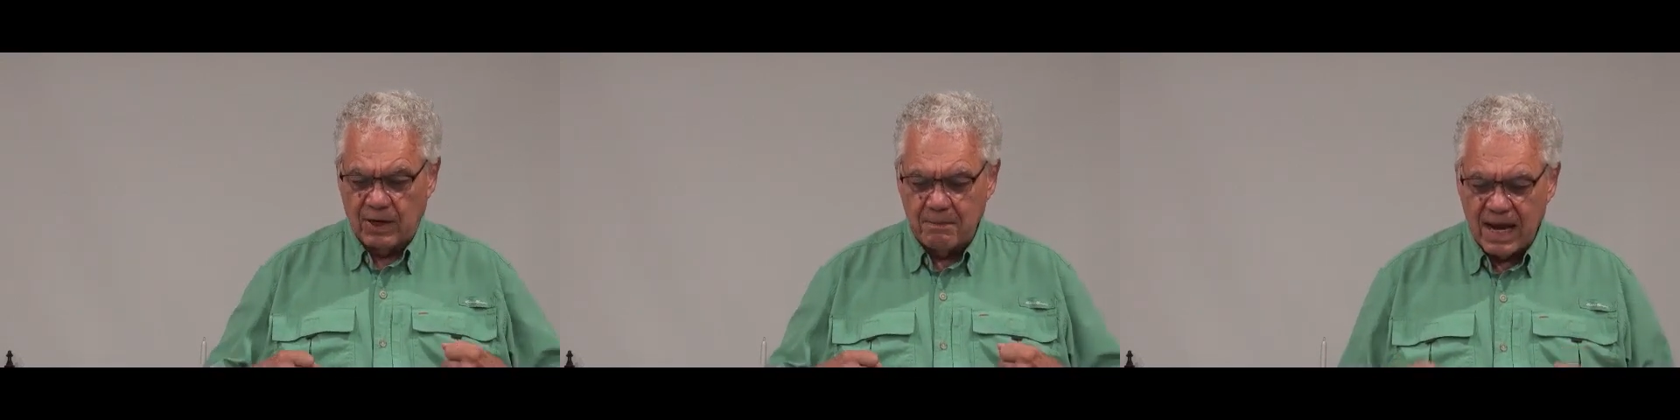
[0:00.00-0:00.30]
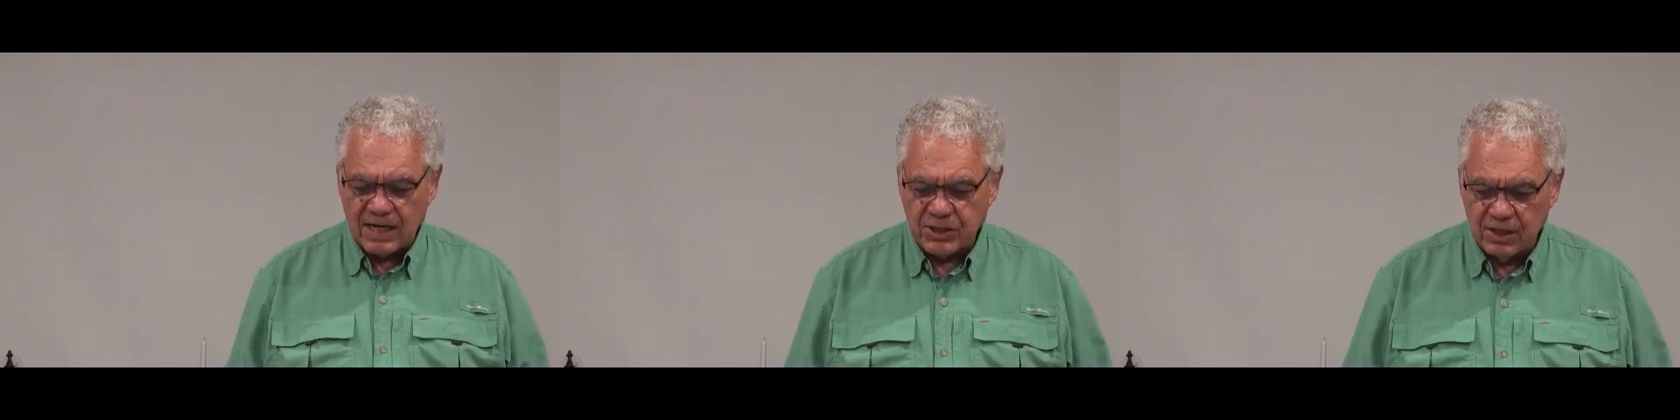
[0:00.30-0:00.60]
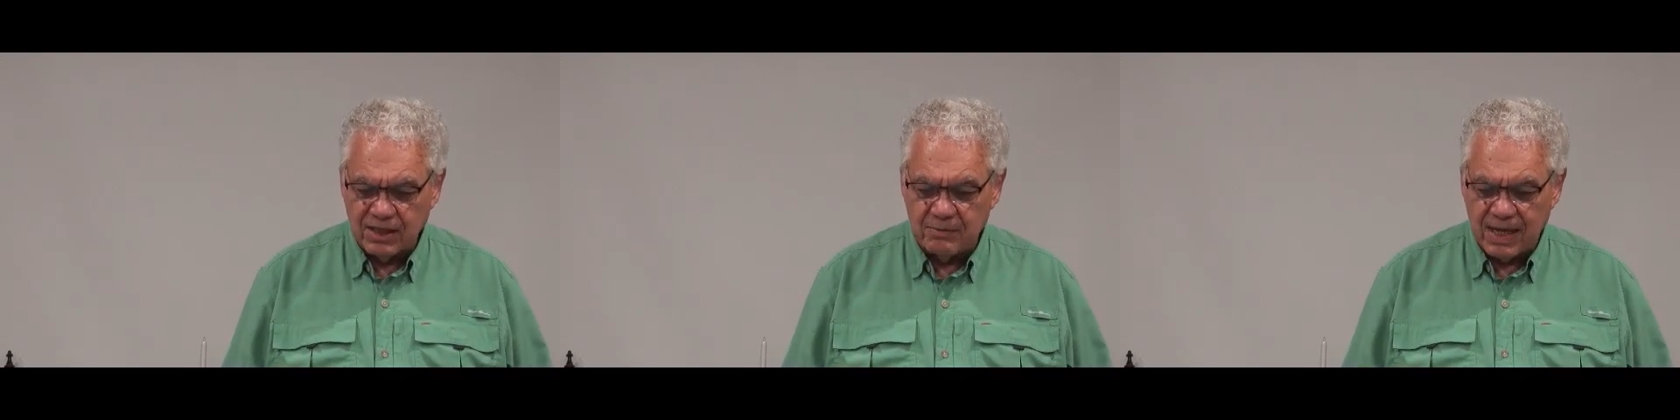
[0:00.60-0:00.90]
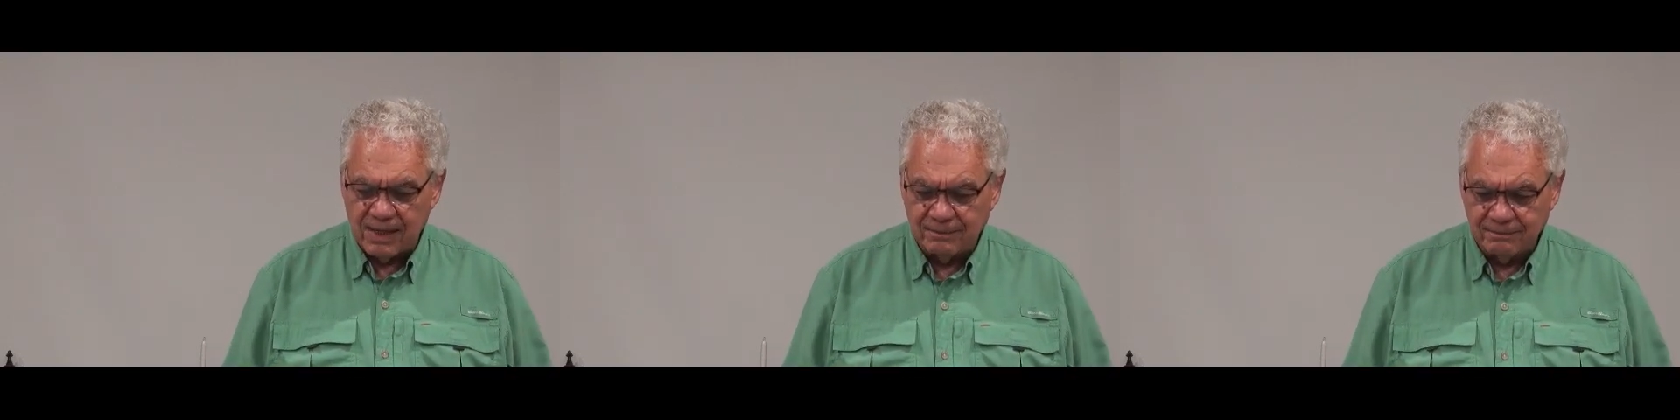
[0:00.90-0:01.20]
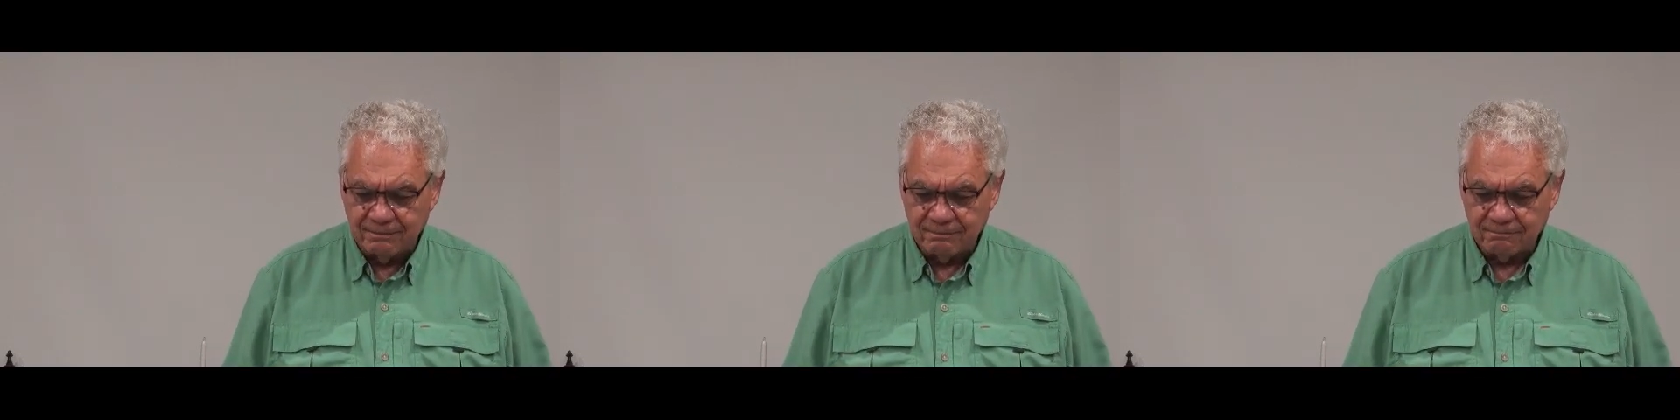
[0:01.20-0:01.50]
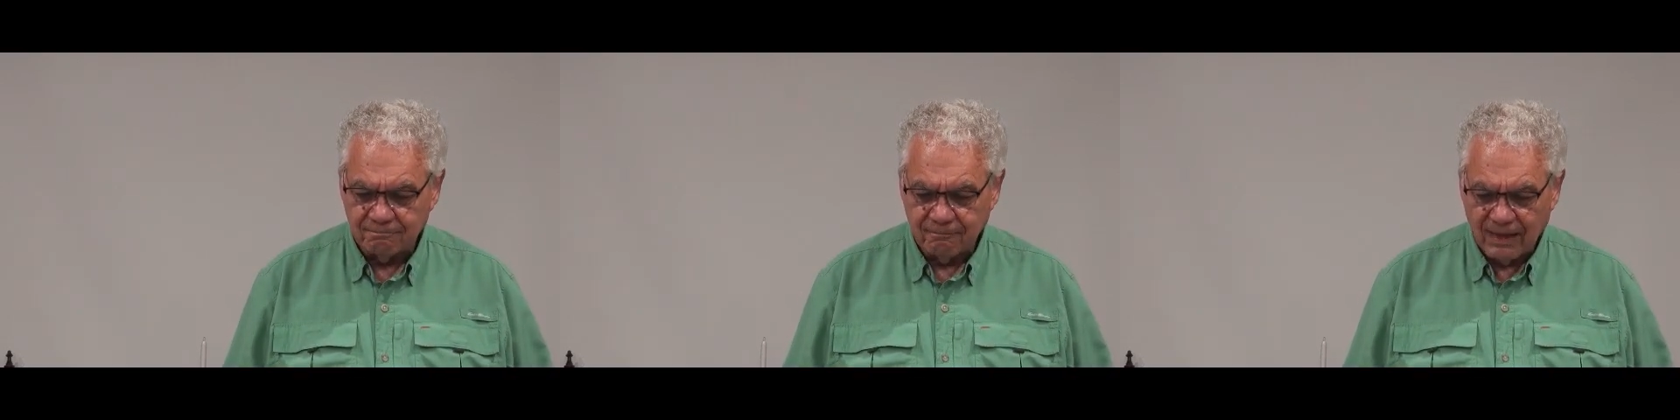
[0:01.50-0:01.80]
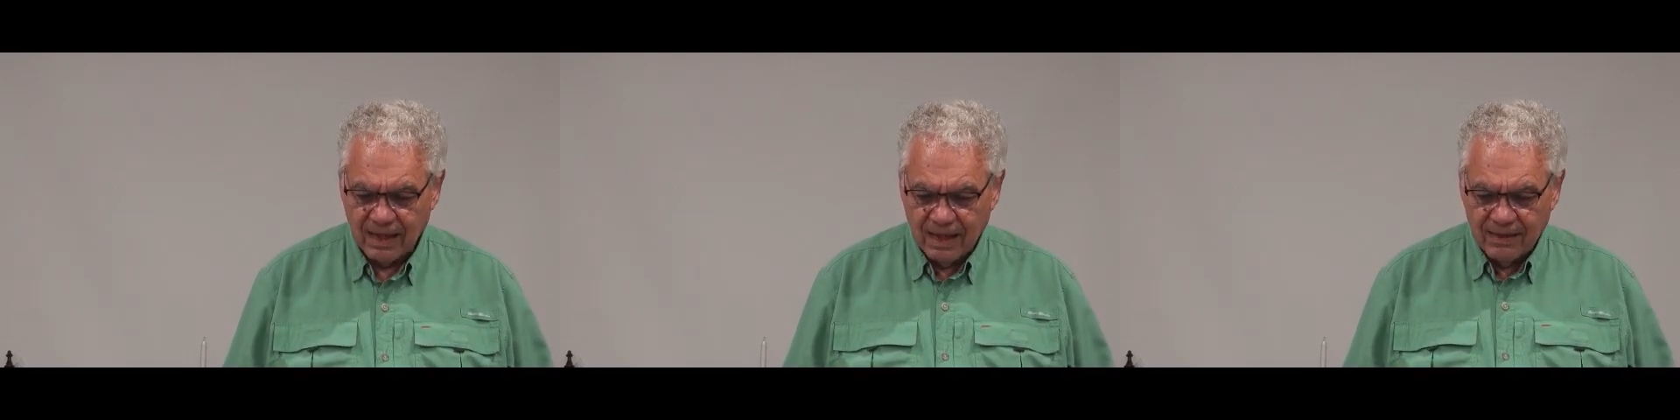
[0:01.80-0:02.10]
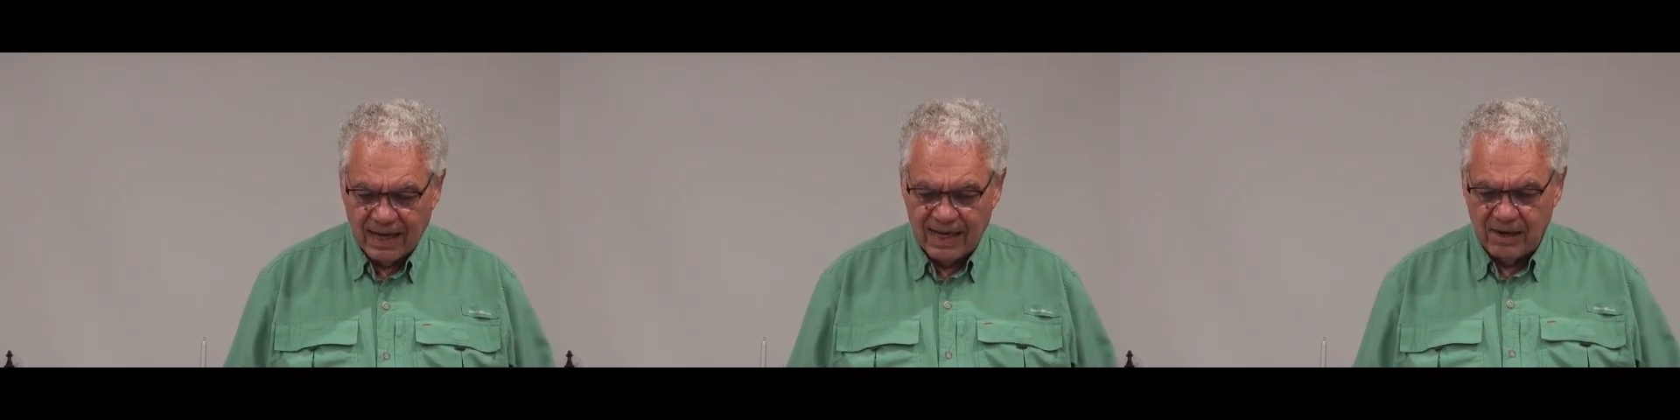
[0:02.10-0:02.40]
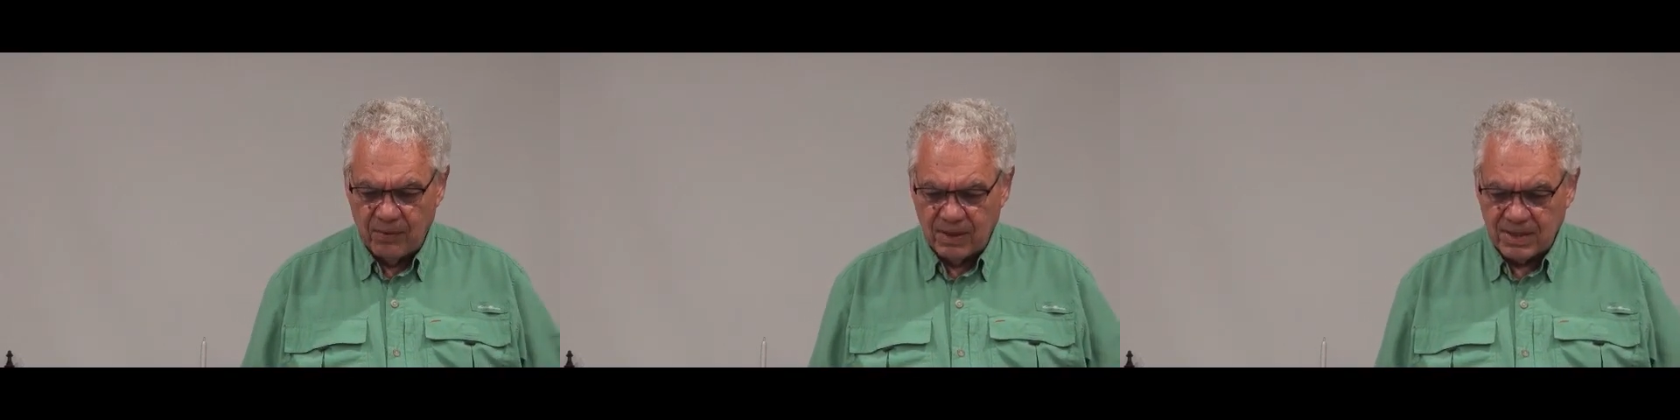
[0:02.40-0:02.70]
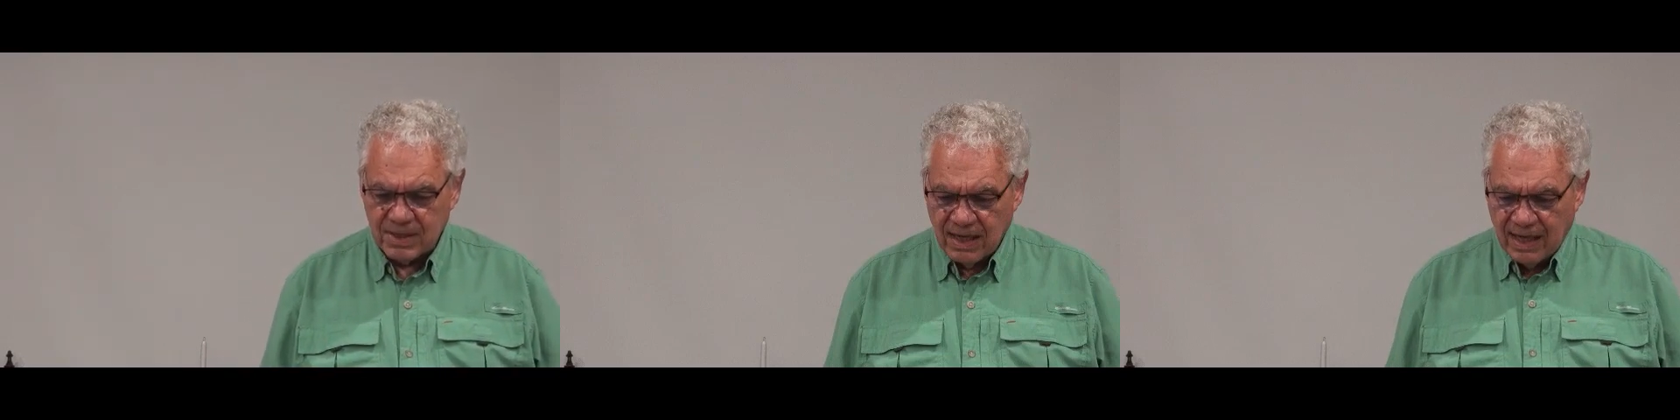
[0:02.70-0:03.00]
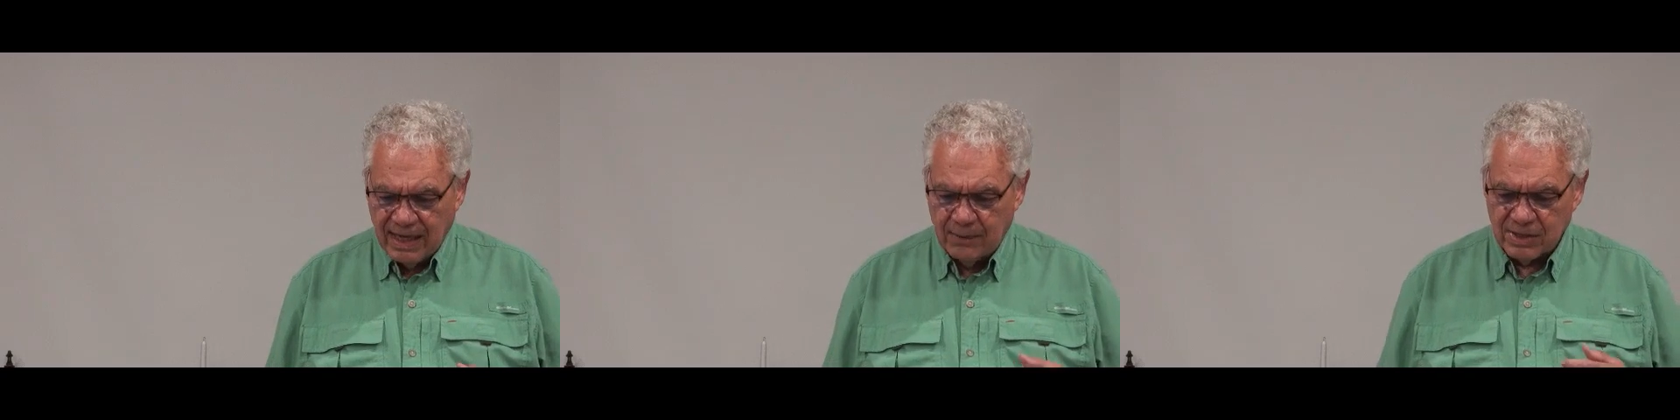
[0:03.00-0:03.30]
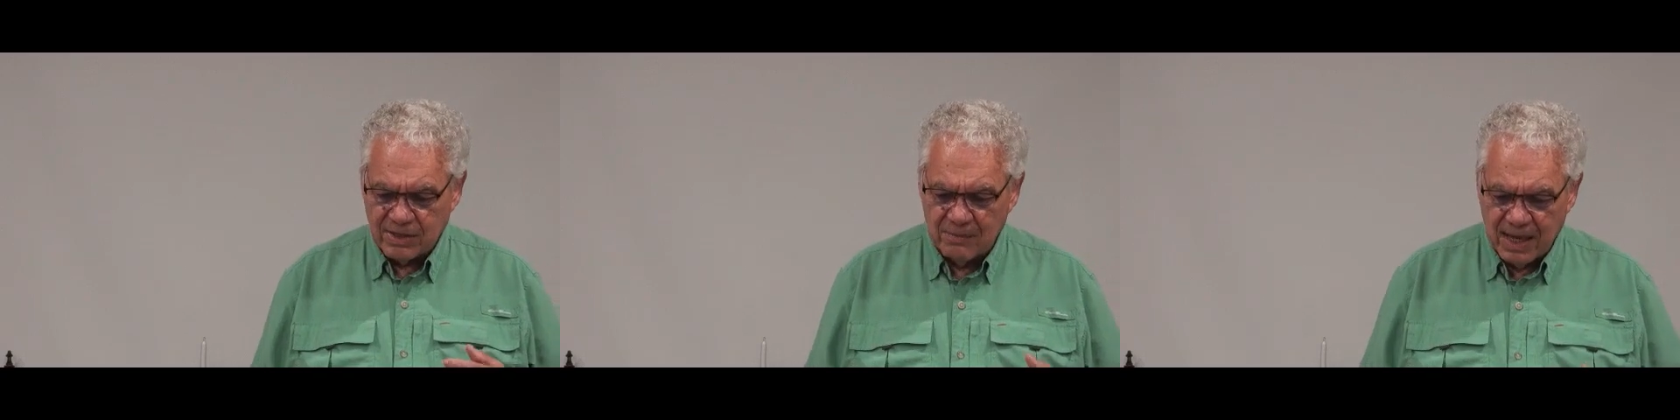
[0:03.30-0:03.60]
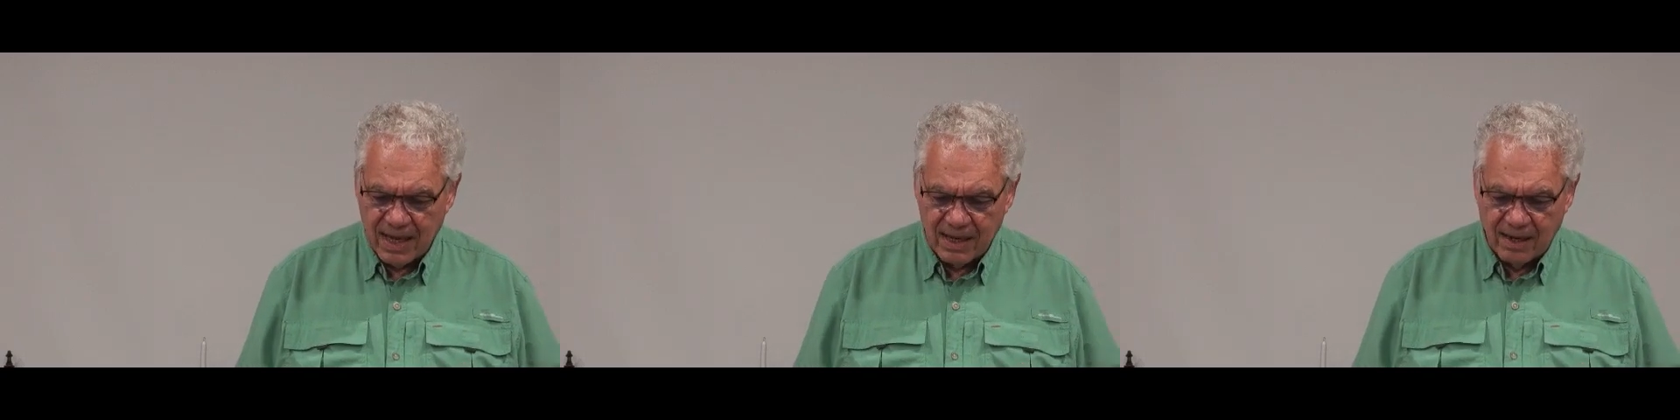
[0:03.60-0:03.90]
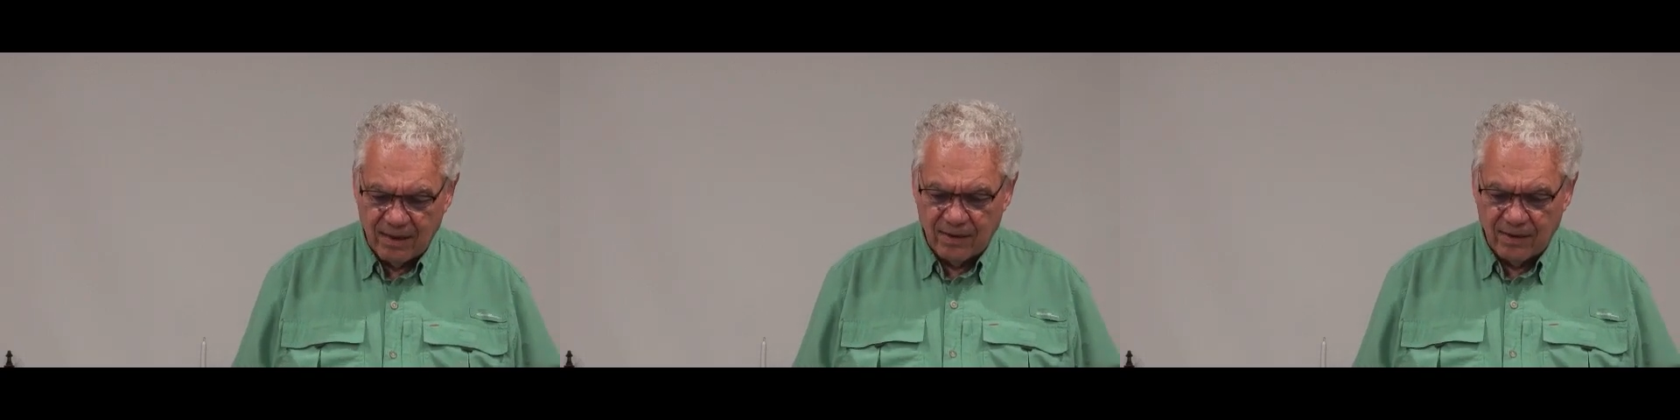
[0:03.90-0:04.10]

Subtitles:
to tell me to do it all the time. I can just do this.